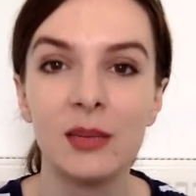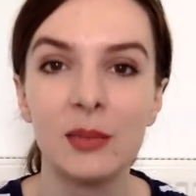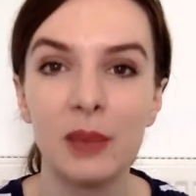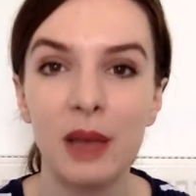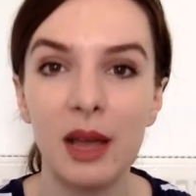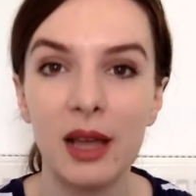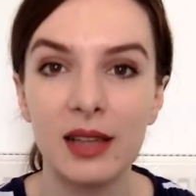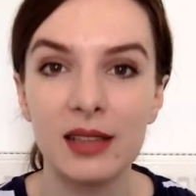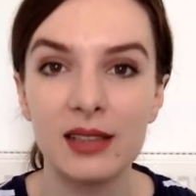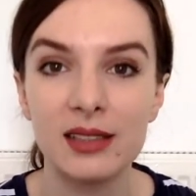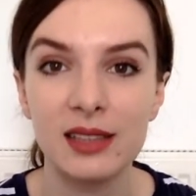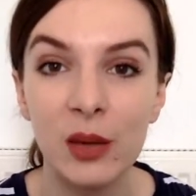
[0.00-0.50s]

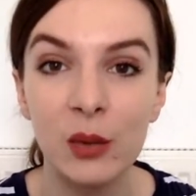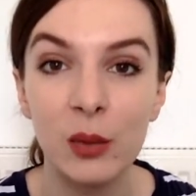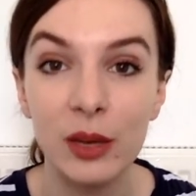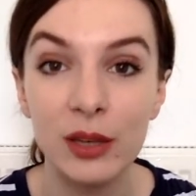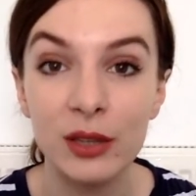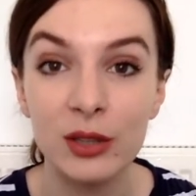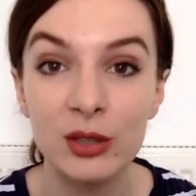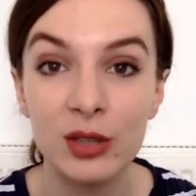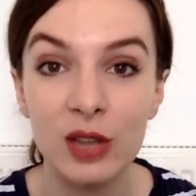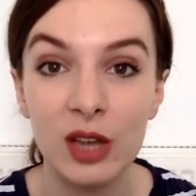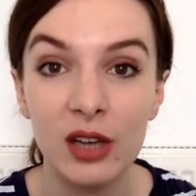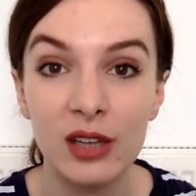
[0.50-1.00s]
But
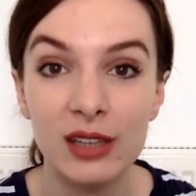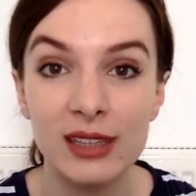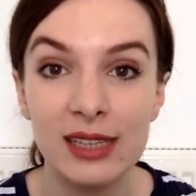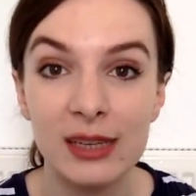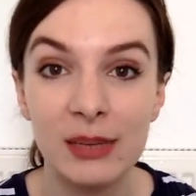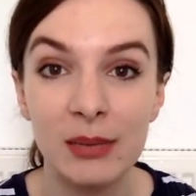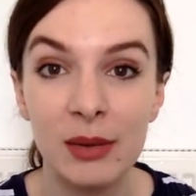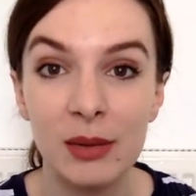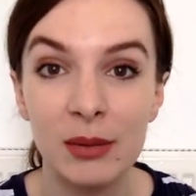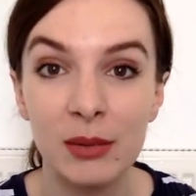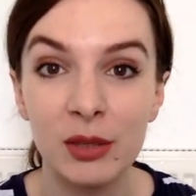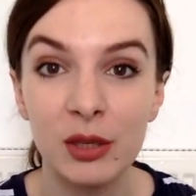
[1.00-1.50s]
when you're
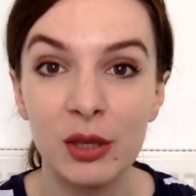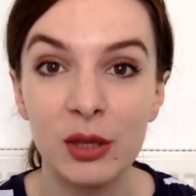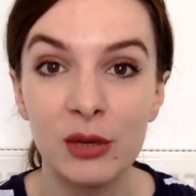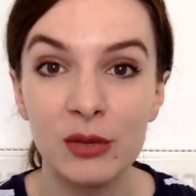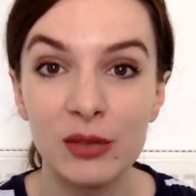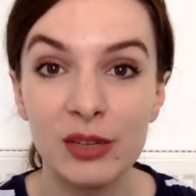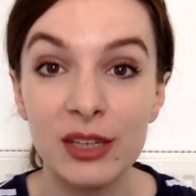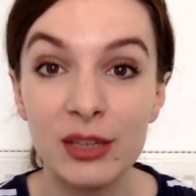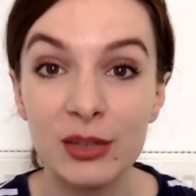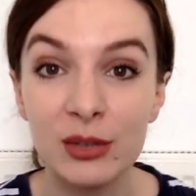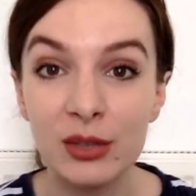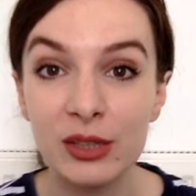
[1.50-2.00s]
targeting people
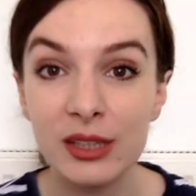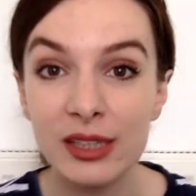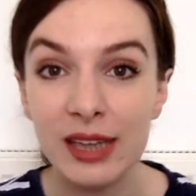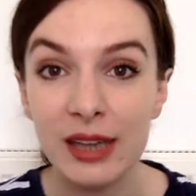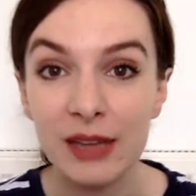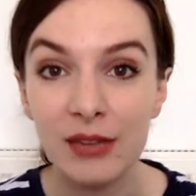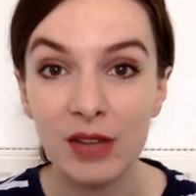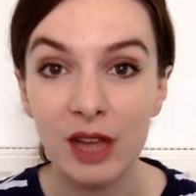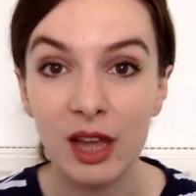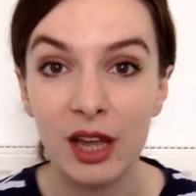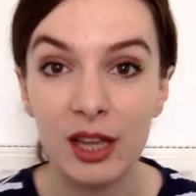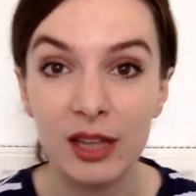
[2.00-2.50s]
who've literally
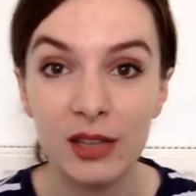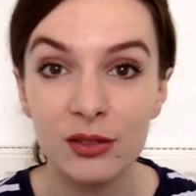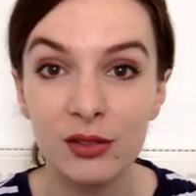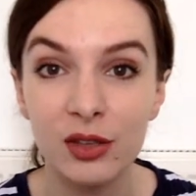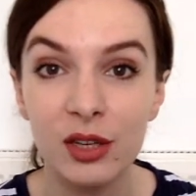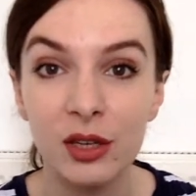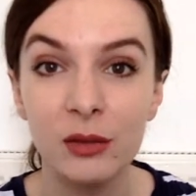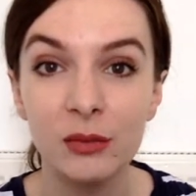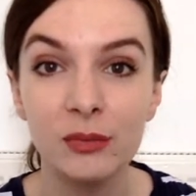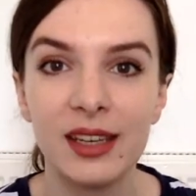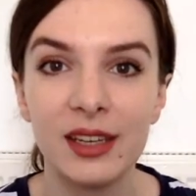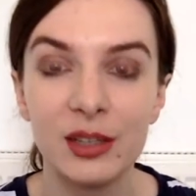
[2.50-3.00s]
never heard of
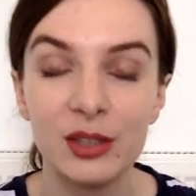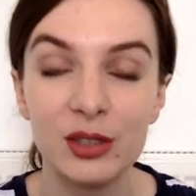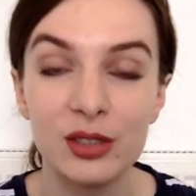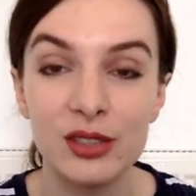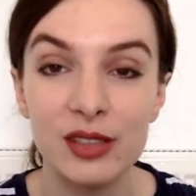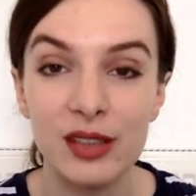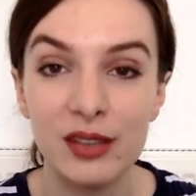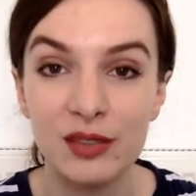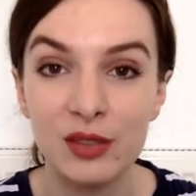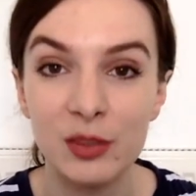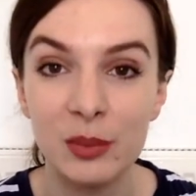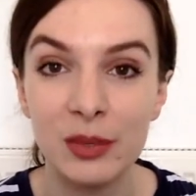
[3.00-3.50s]
you, you
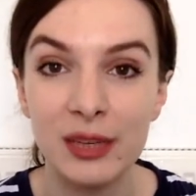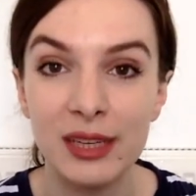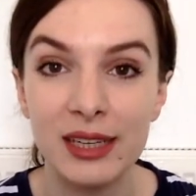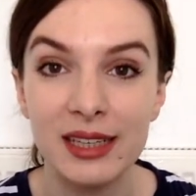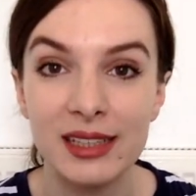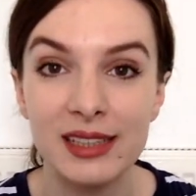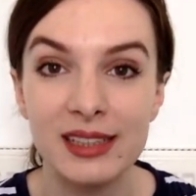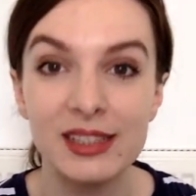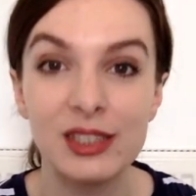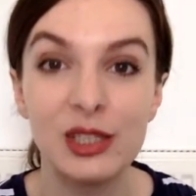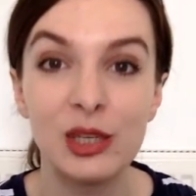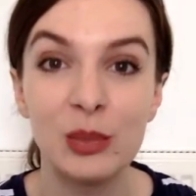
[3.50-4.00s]
just have to
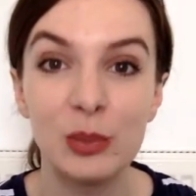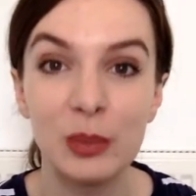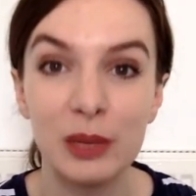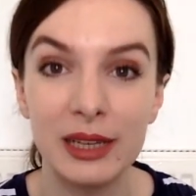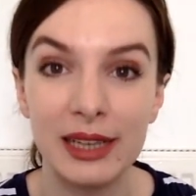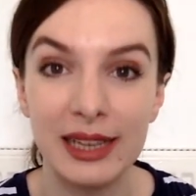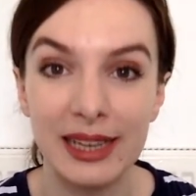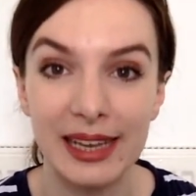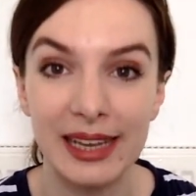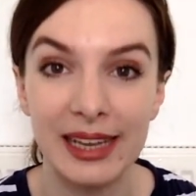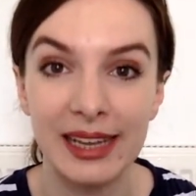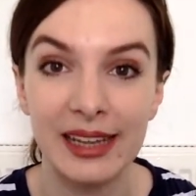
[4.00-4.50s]
be super
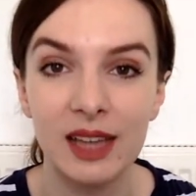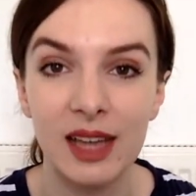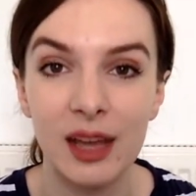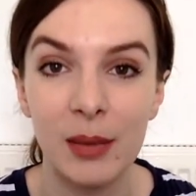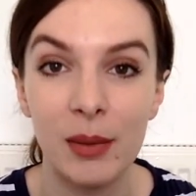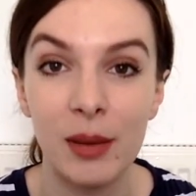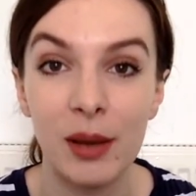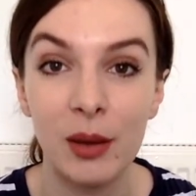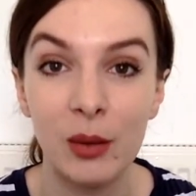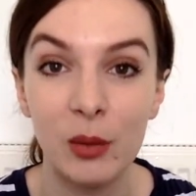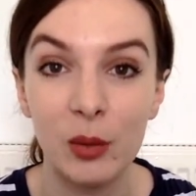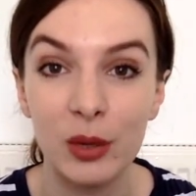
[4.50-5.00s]
clear
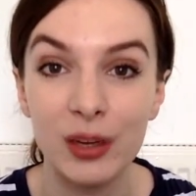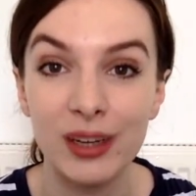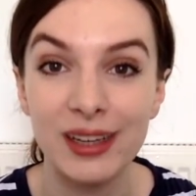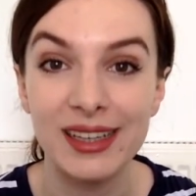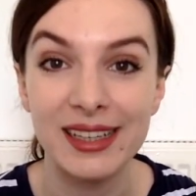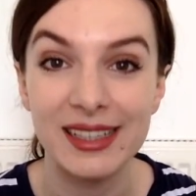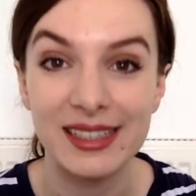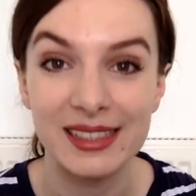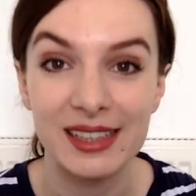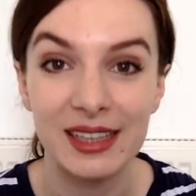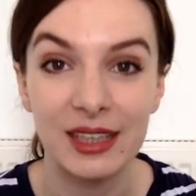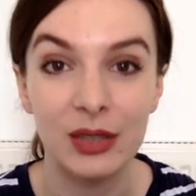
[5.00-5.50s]
about what it
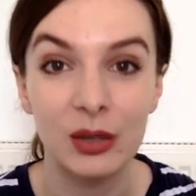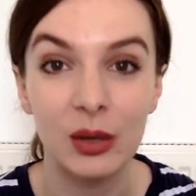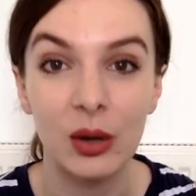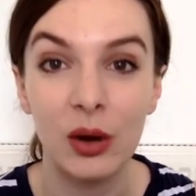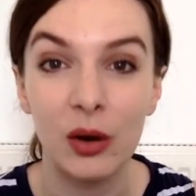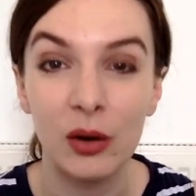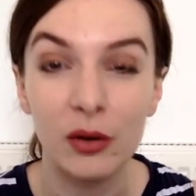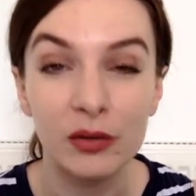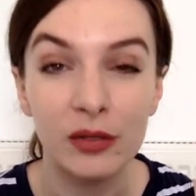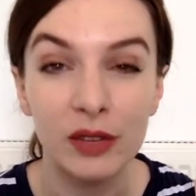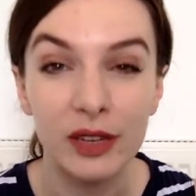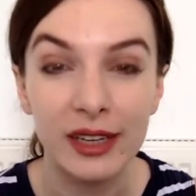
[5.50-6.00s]
is that you're
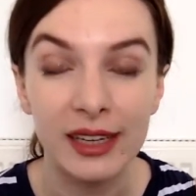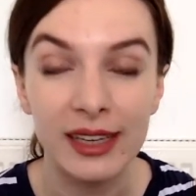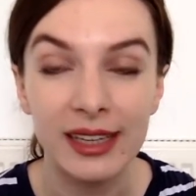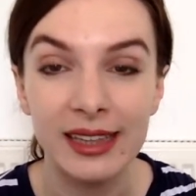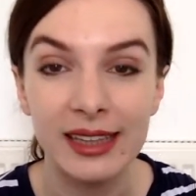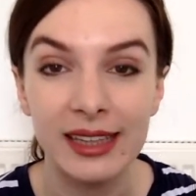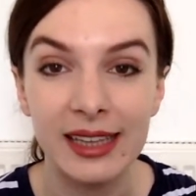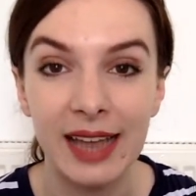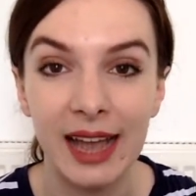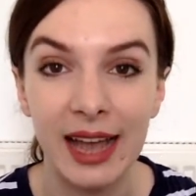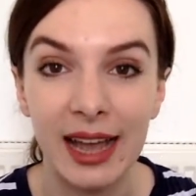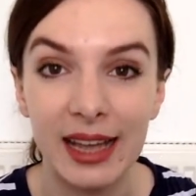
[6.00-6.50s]
offering
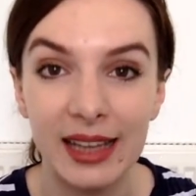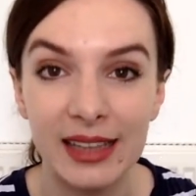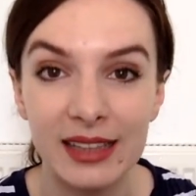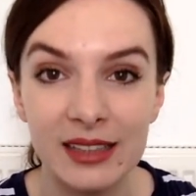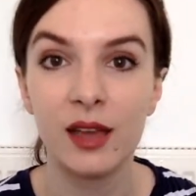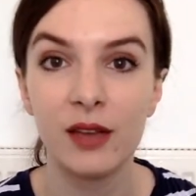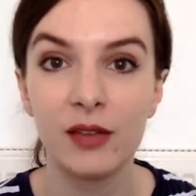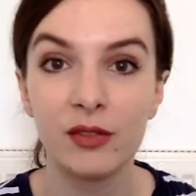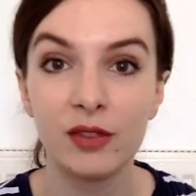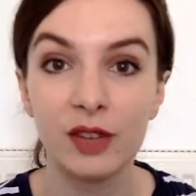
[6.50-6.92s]
in the ad.